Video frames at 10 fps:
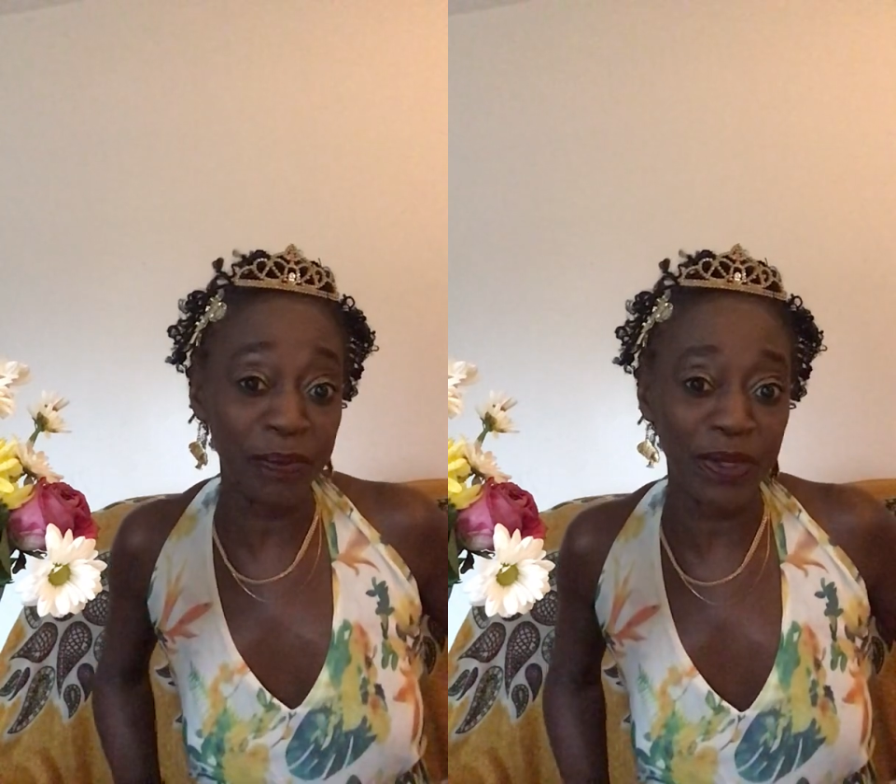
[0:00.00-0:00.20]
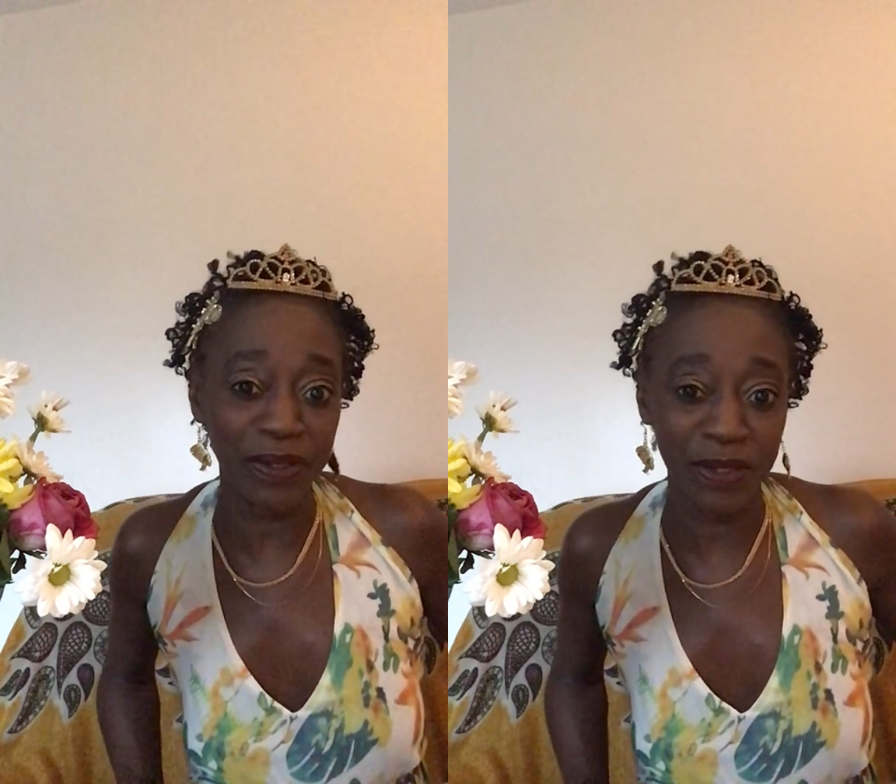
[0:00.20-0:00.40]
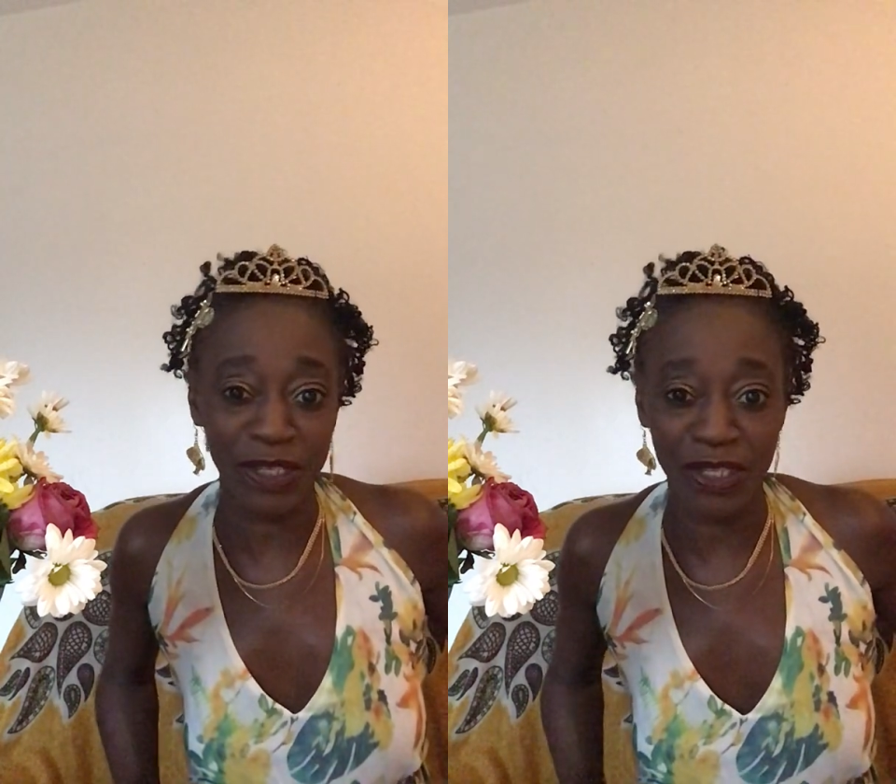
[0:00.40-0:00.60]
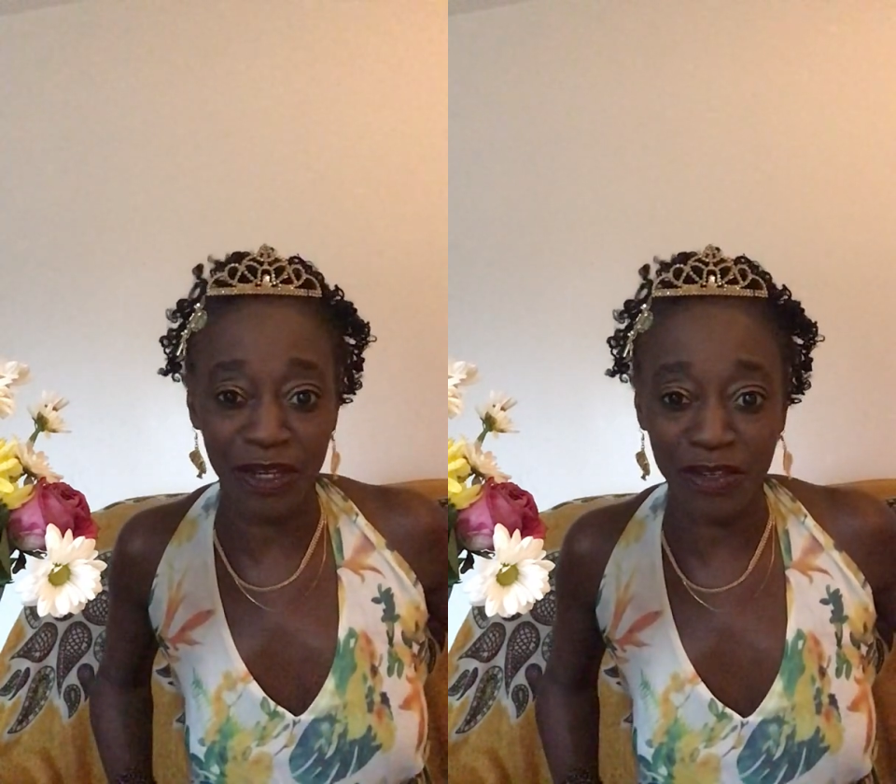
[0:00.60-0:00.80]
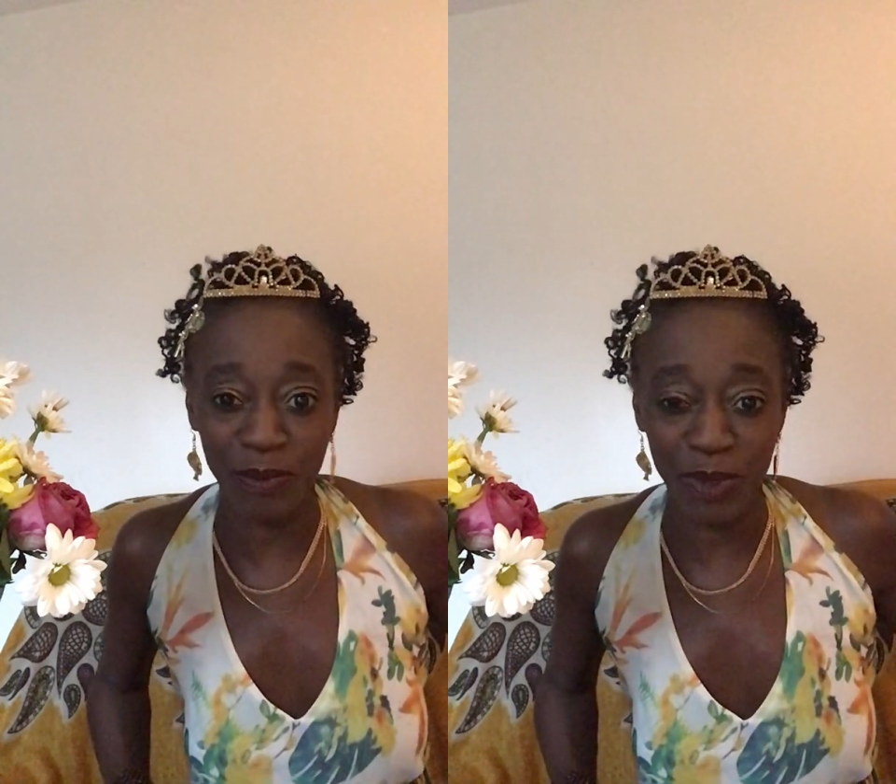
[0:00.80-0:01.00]
because it's
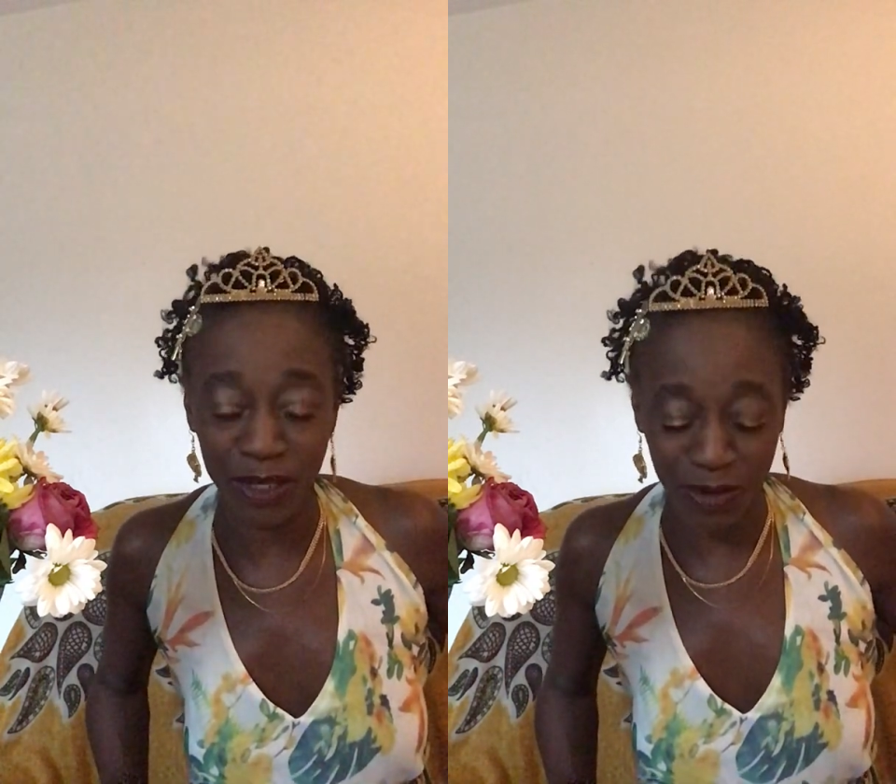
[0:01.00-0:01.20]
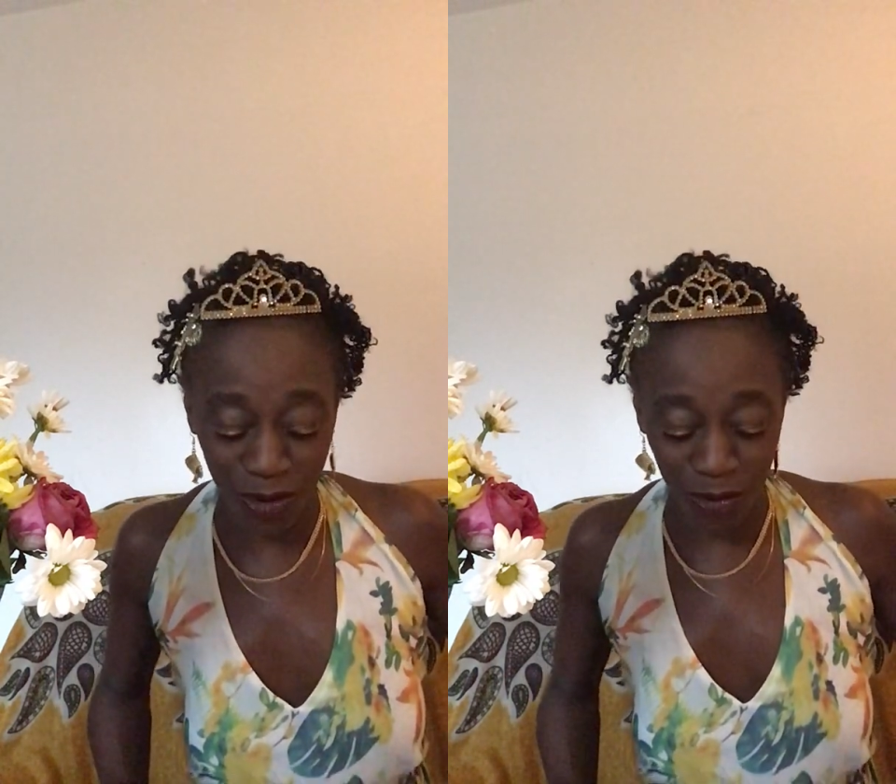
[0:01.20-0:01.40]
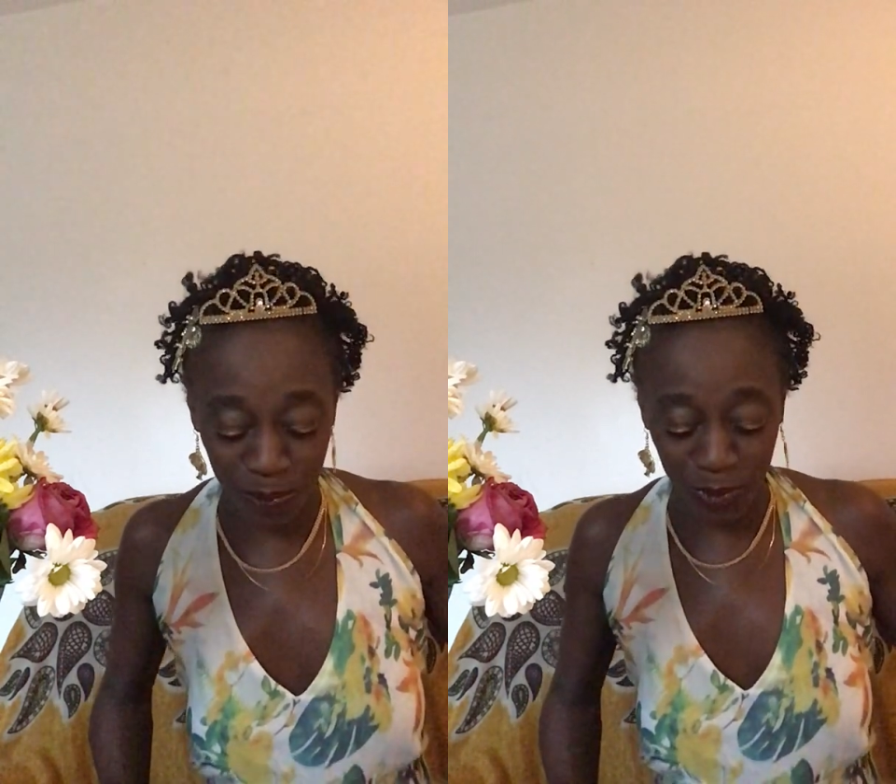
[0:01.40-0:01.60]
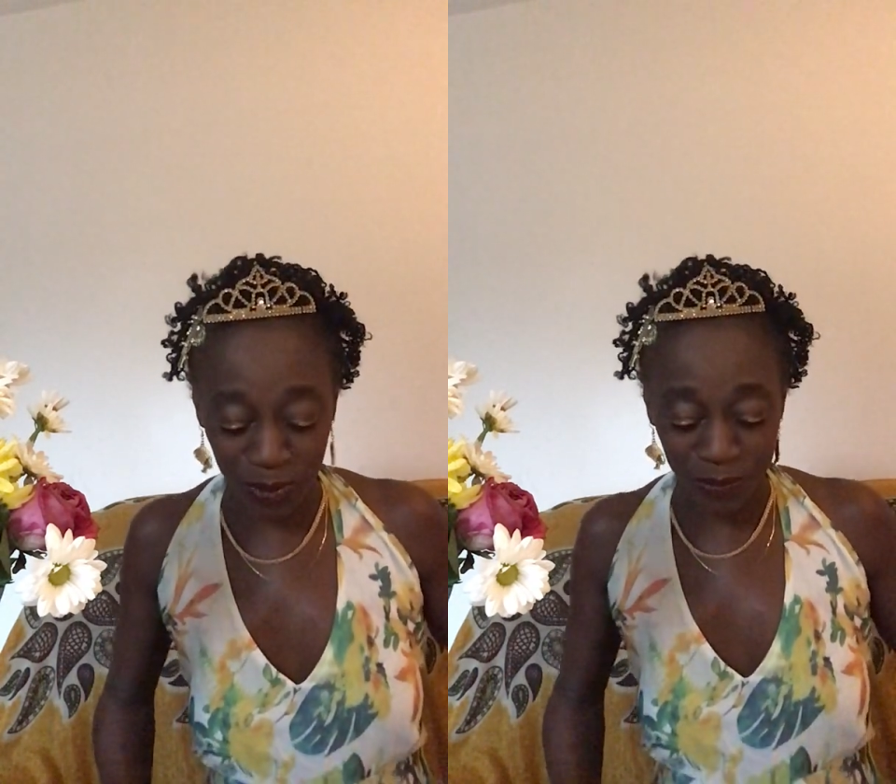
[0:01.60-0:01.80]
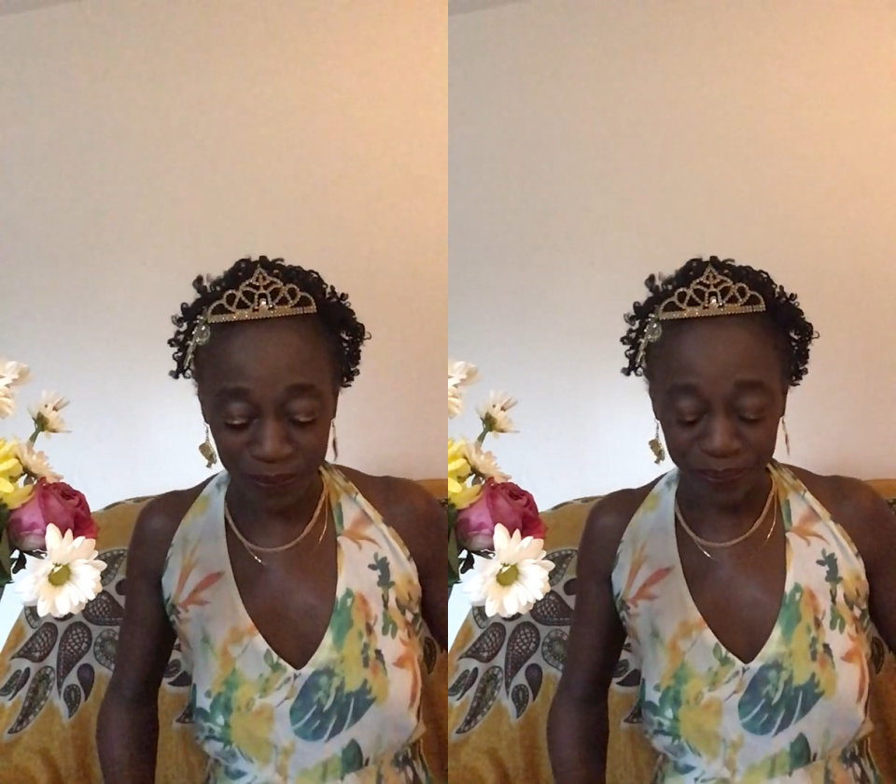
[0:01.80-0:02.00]
going to be a dark
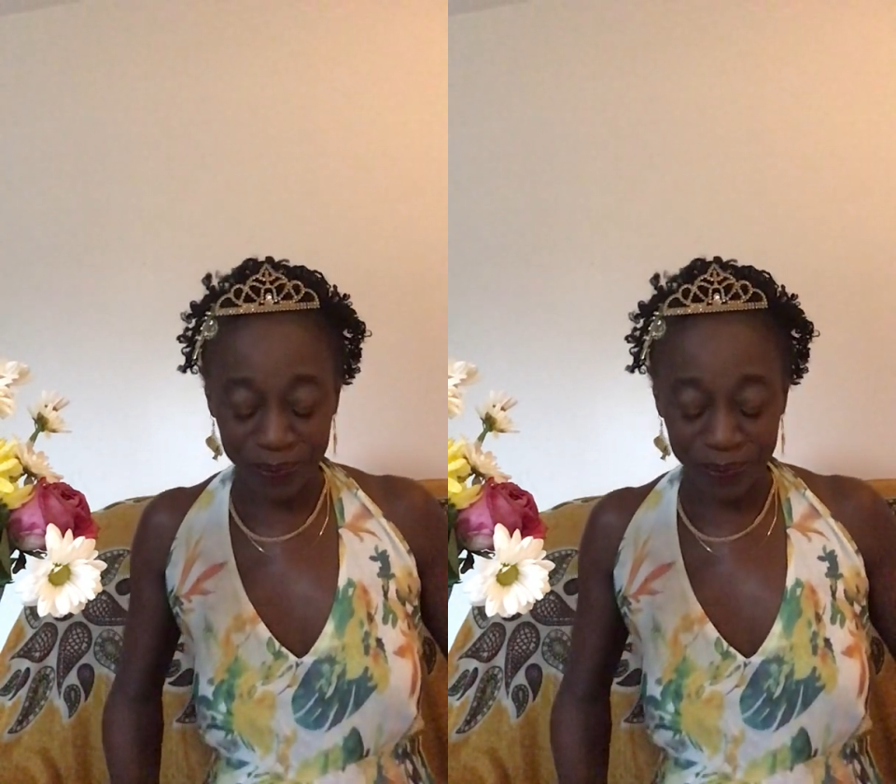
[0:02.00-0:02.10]
moon.